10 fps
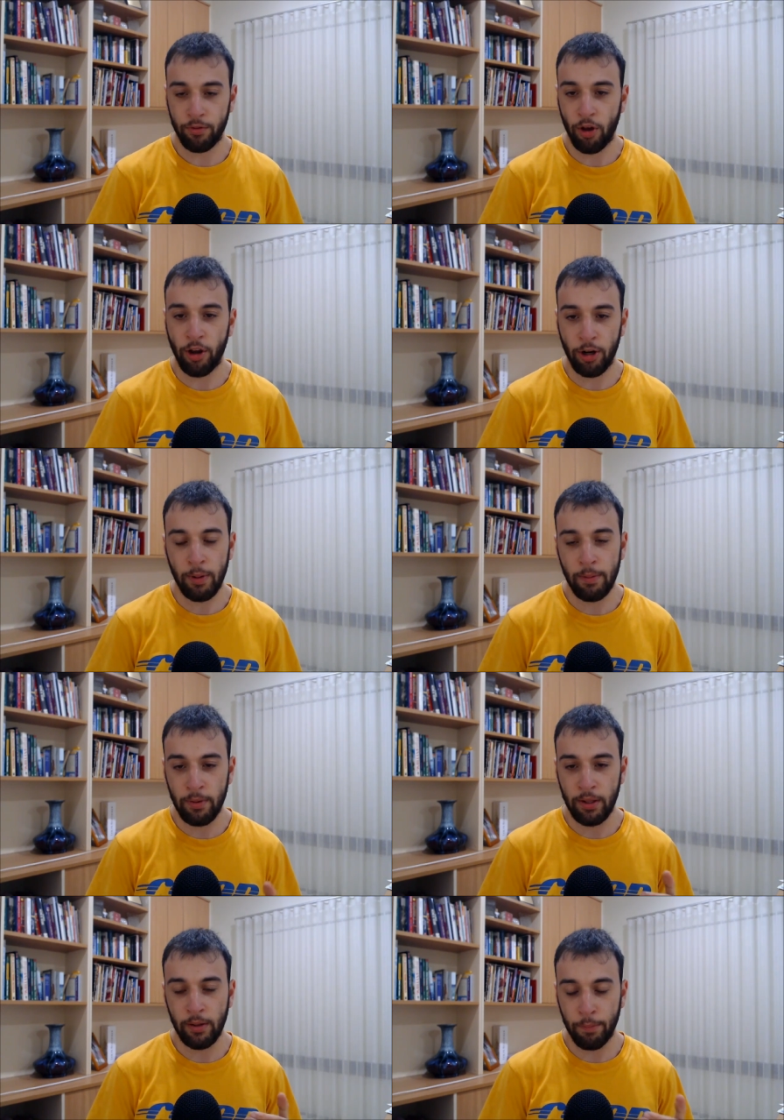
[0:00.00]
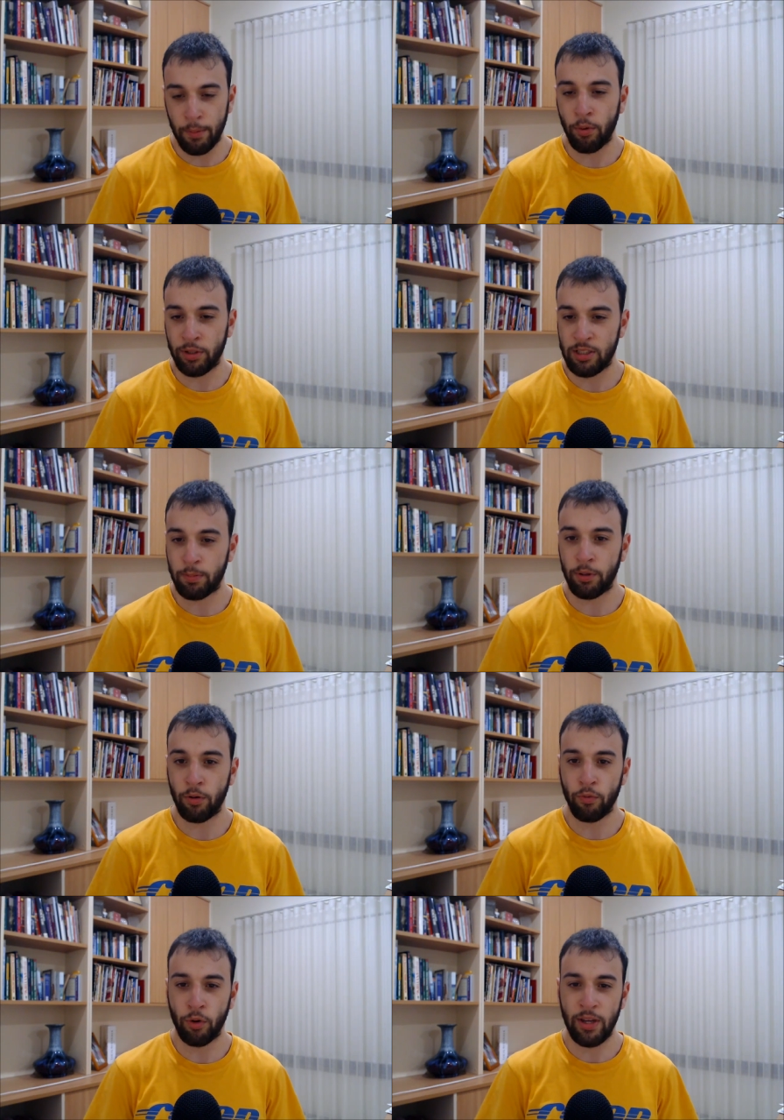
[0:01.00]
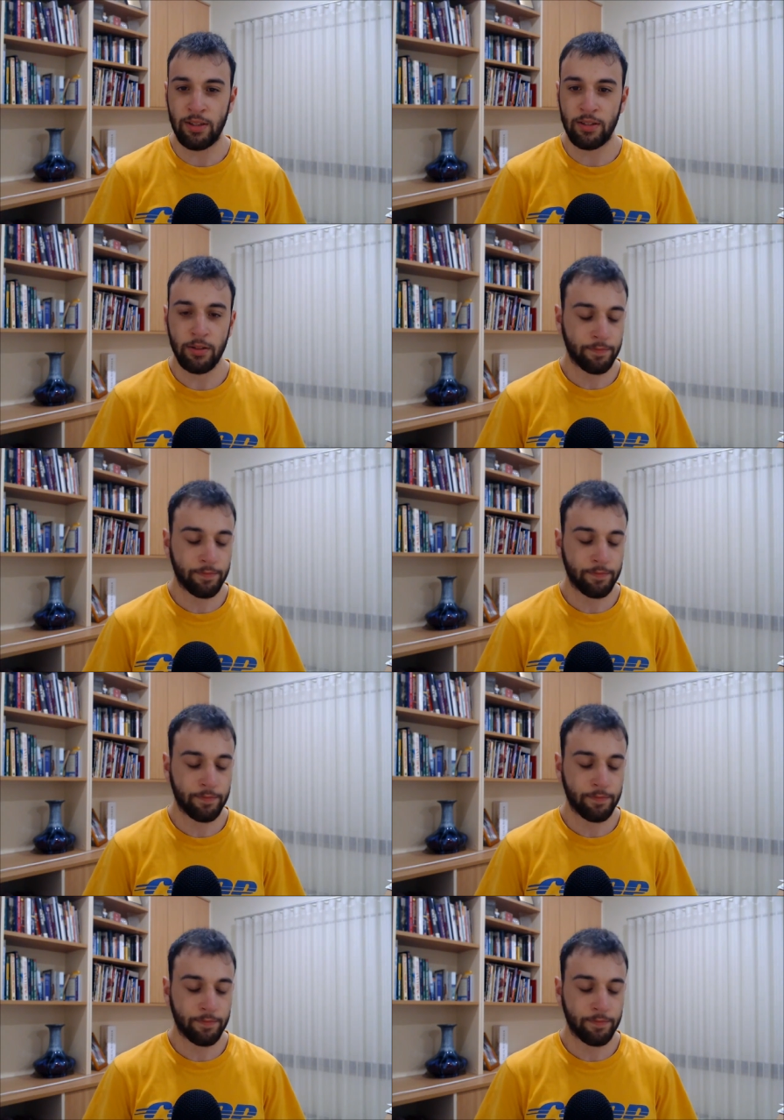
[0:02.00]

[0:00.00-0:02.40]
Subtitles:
So I got to be a bit more disciplined on rookies.